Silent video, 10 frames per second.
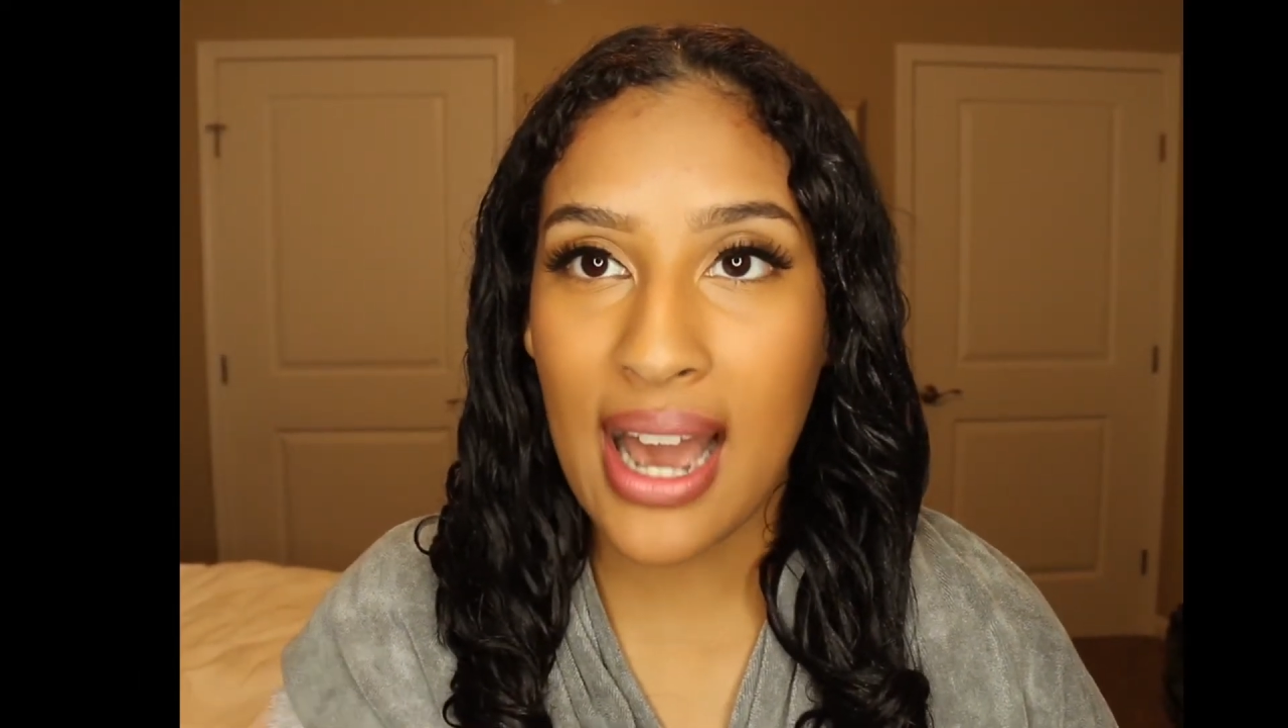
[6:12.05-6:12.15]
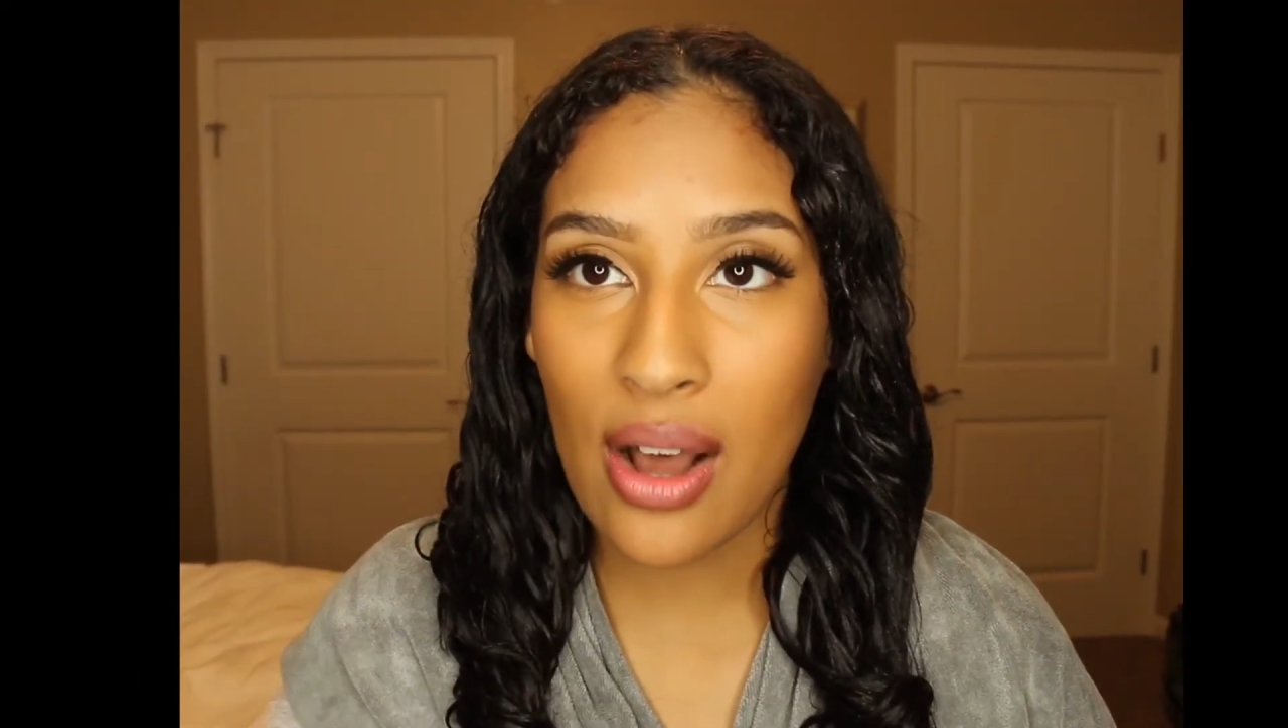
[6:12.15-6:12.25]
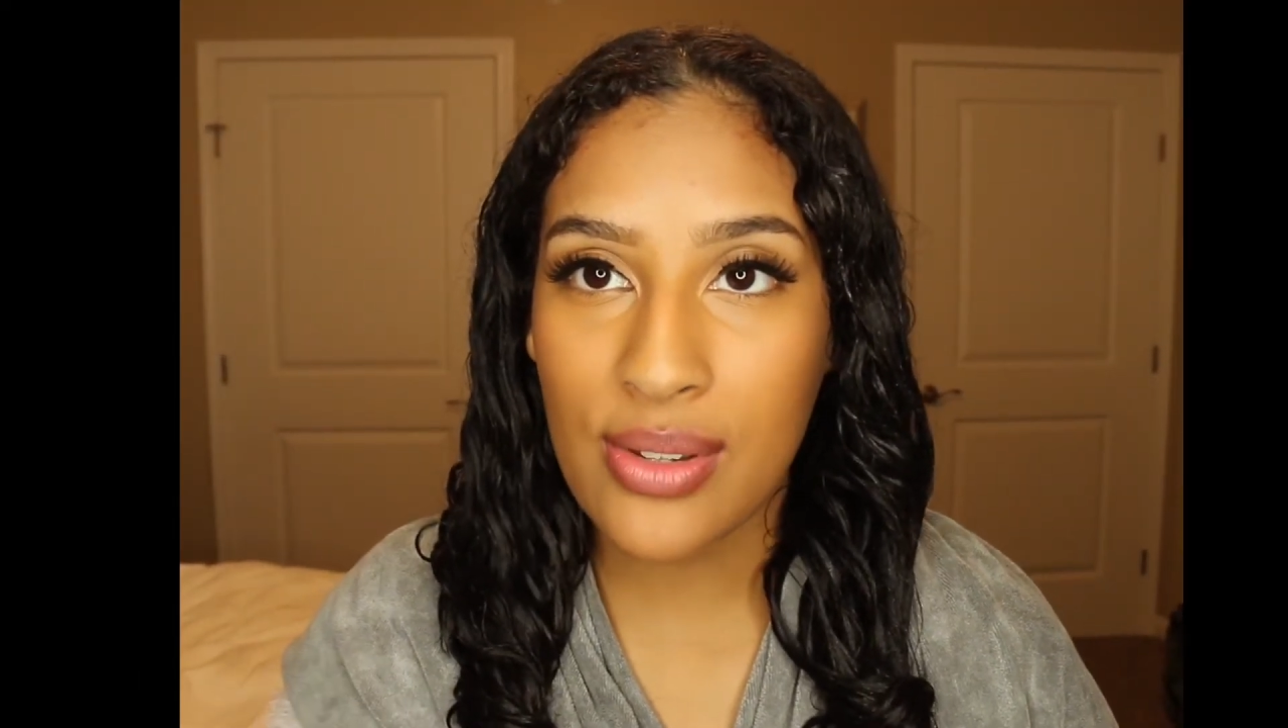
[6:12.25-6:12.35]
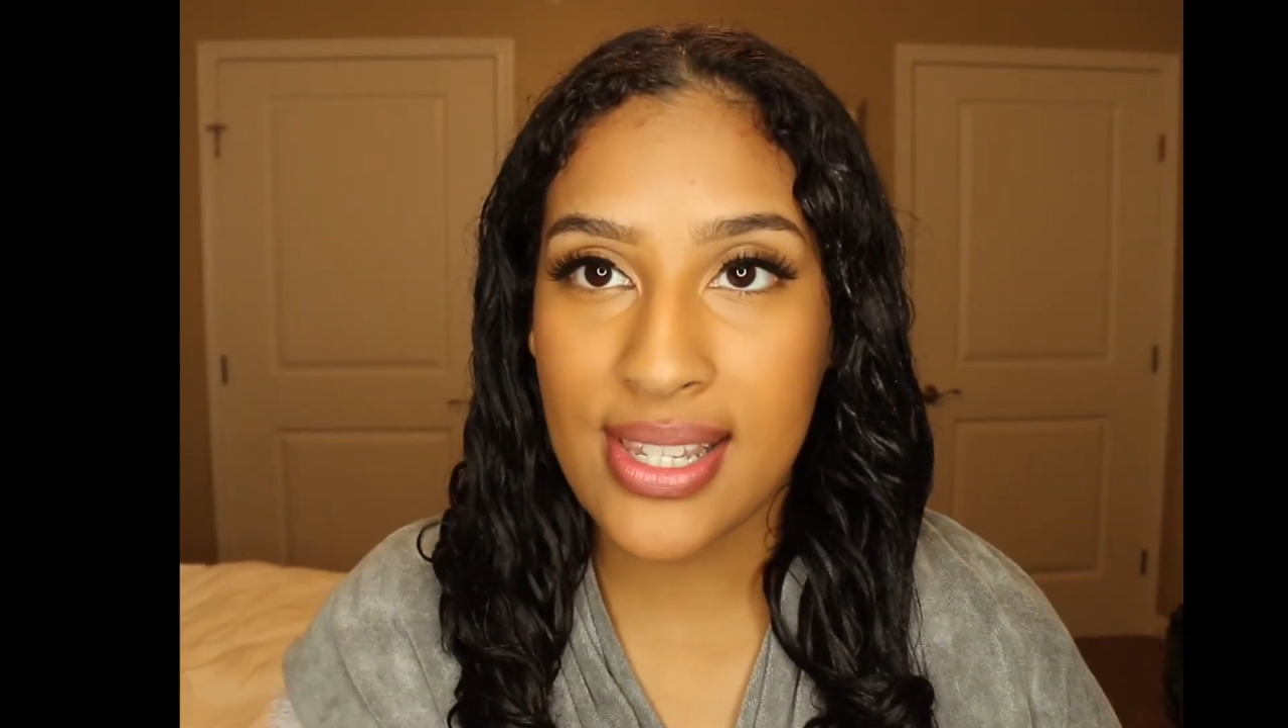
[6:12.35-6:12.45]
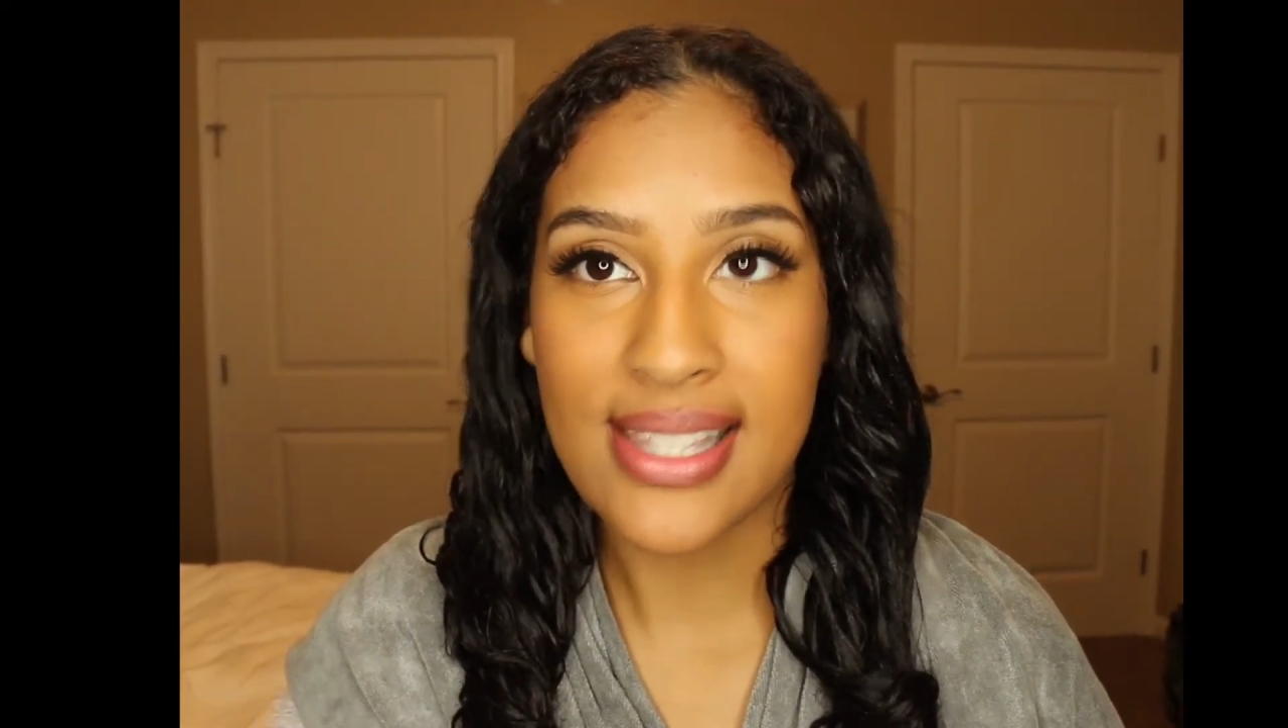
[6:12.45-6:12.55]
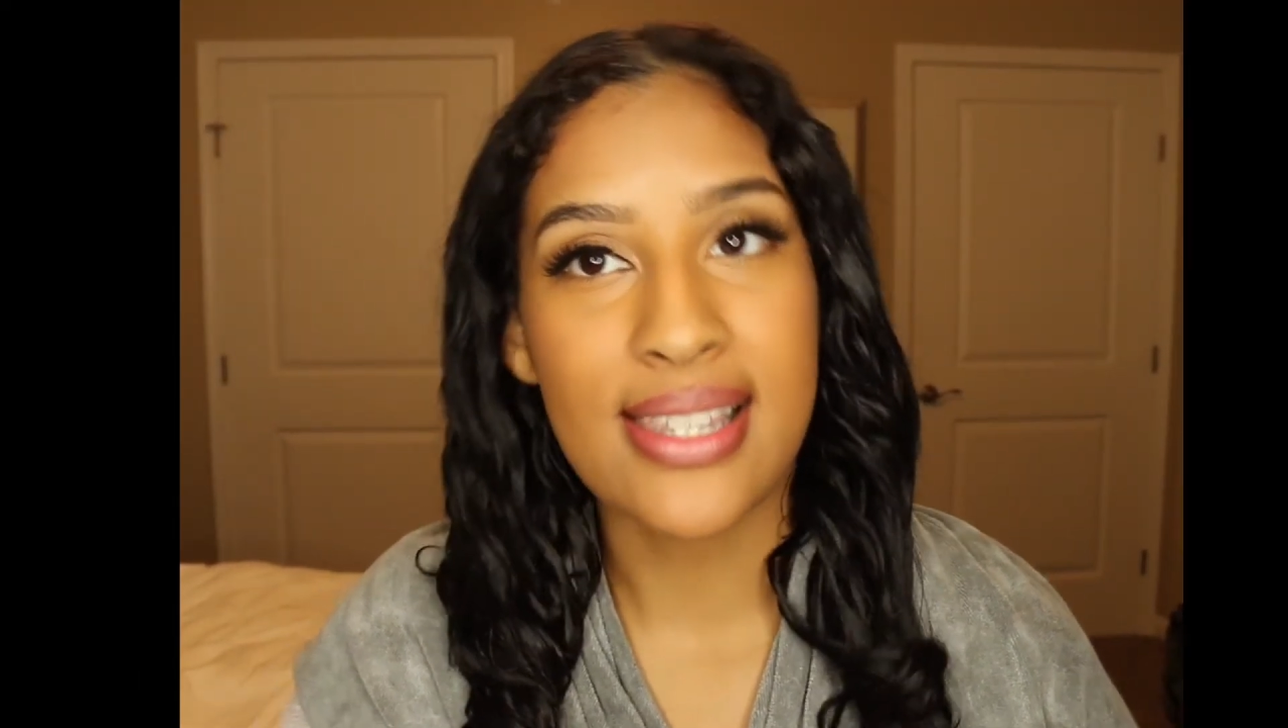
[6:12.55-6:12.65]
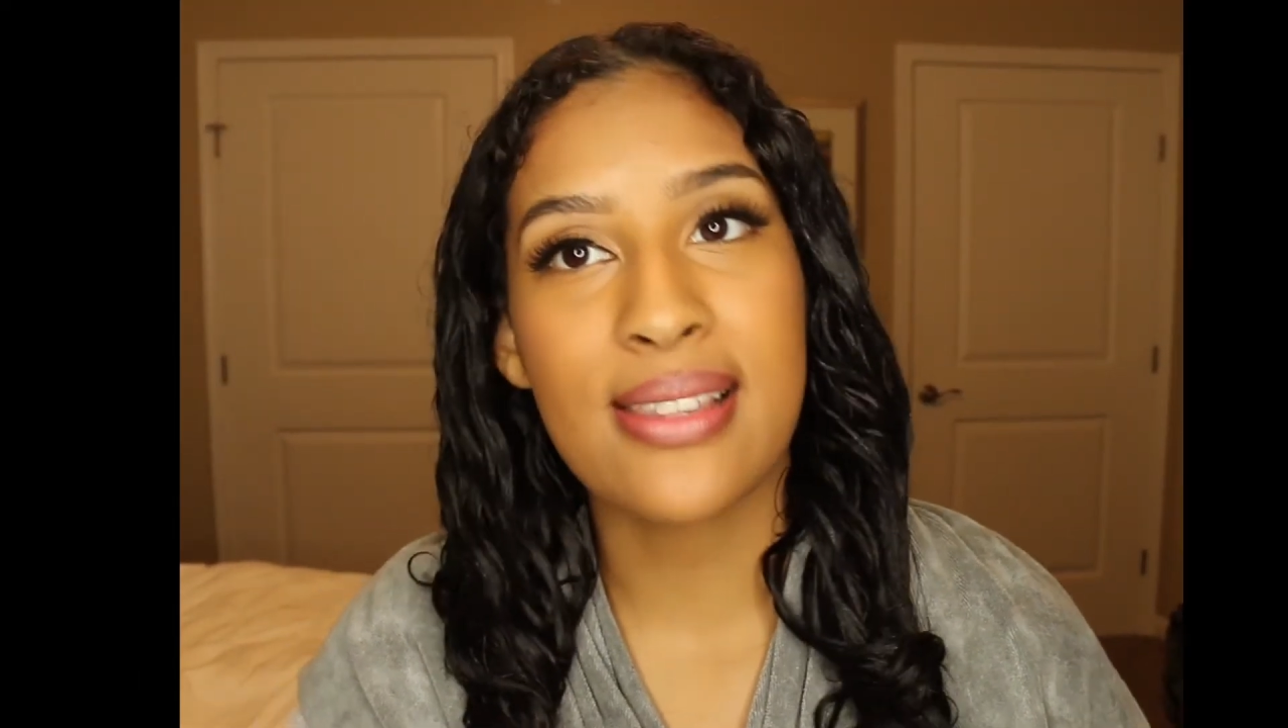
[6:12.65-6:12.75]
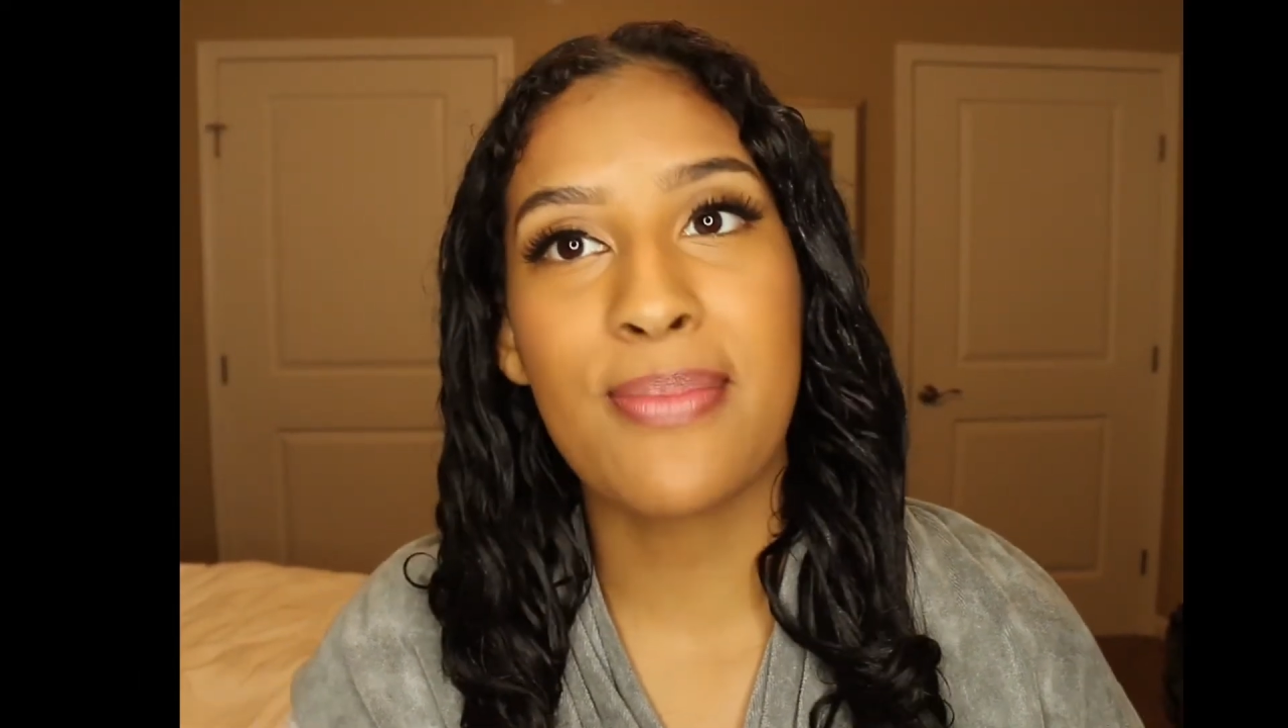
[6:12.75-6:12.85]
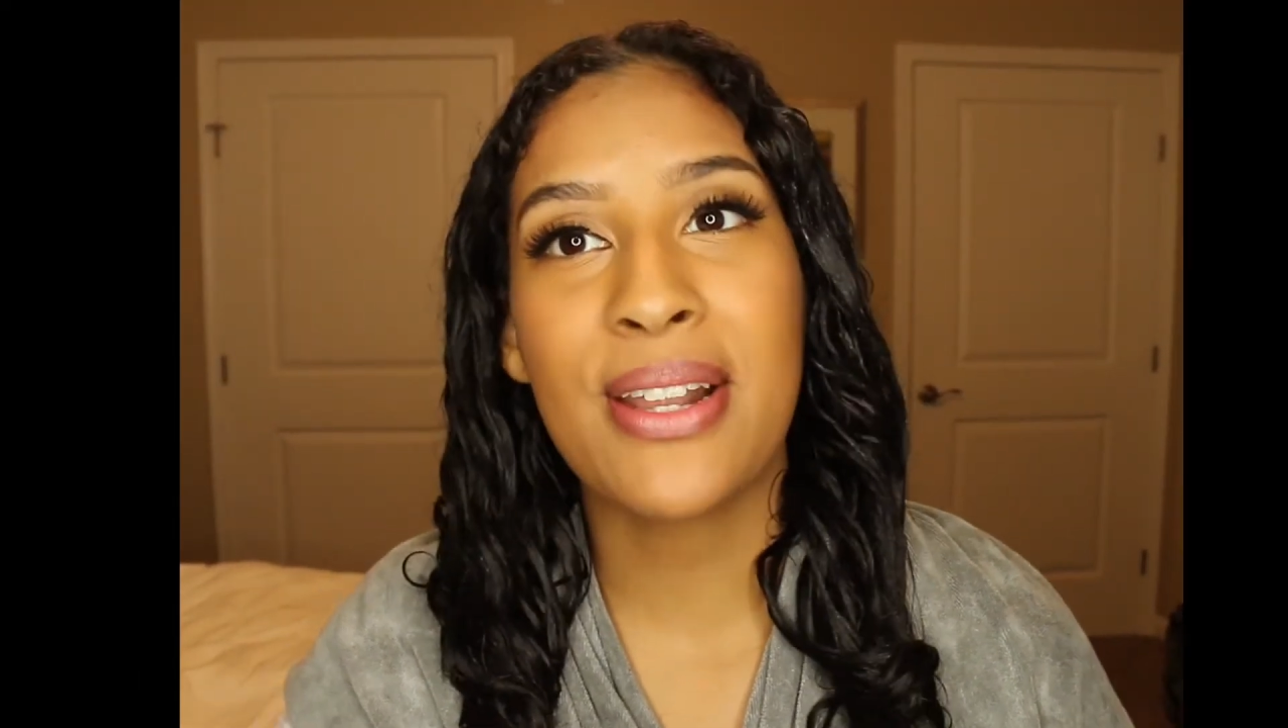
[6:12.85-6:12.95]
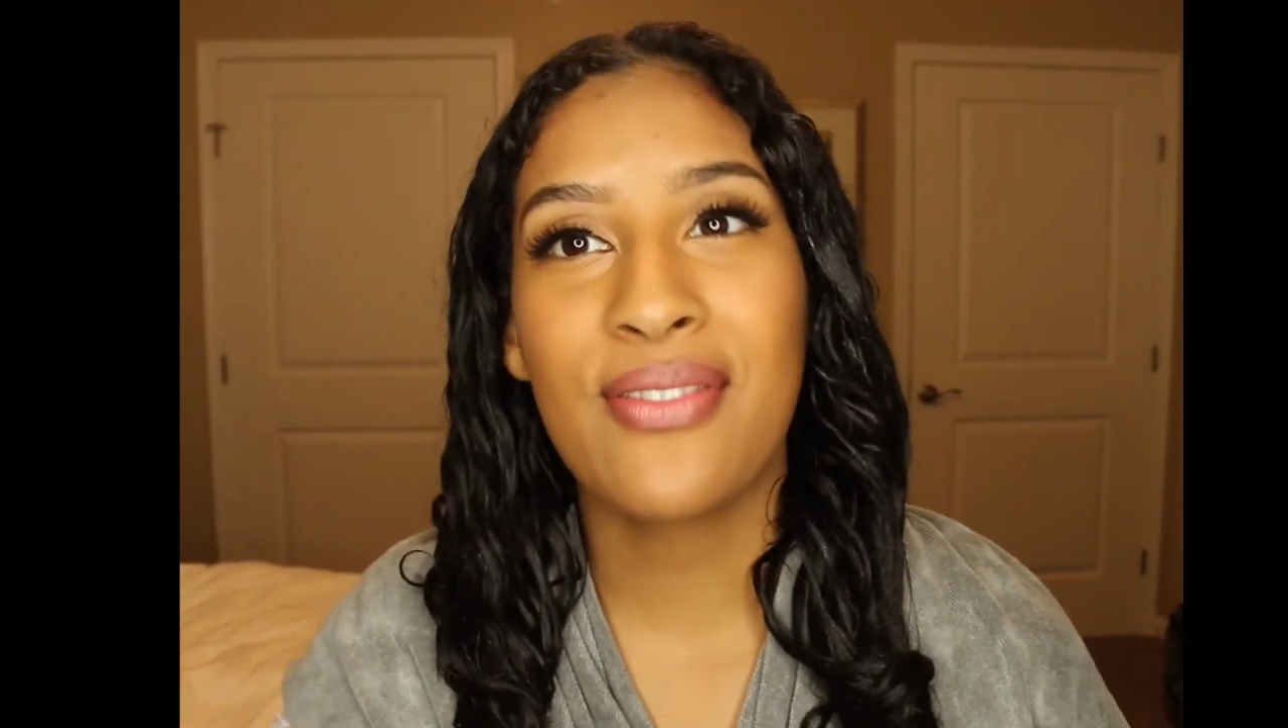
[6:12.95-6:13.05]
out since
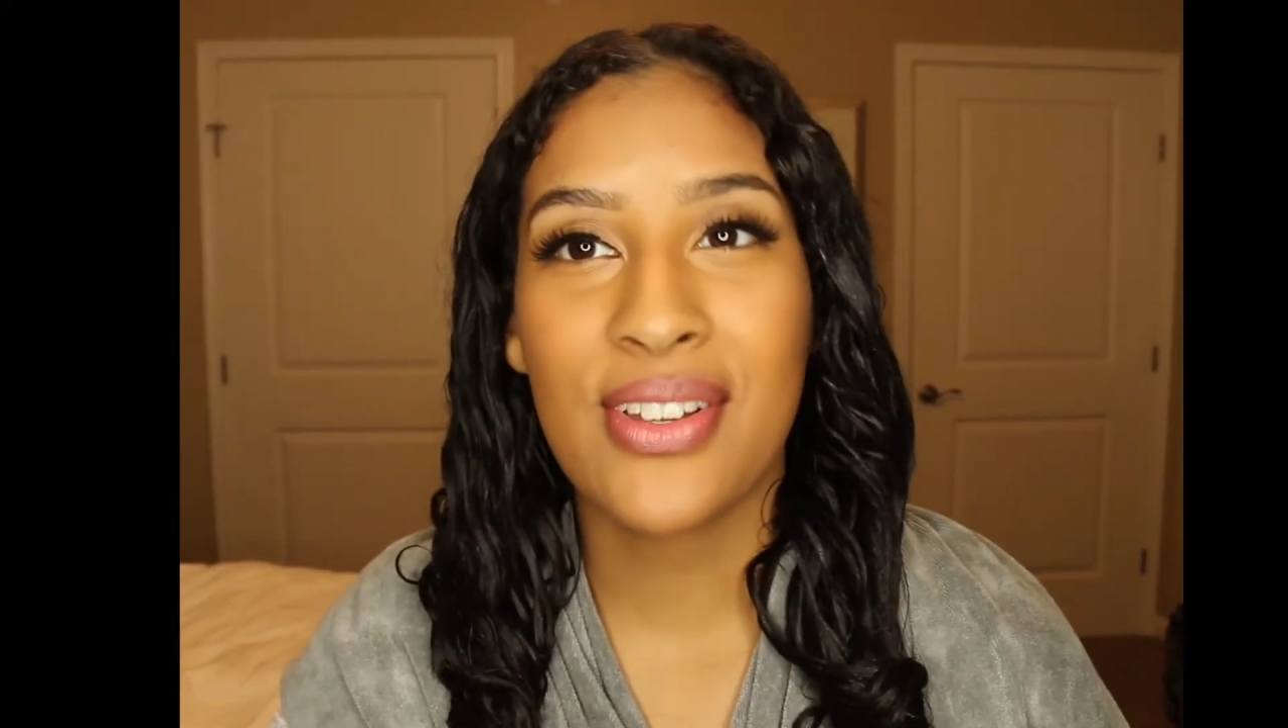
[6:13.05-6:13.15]
it's been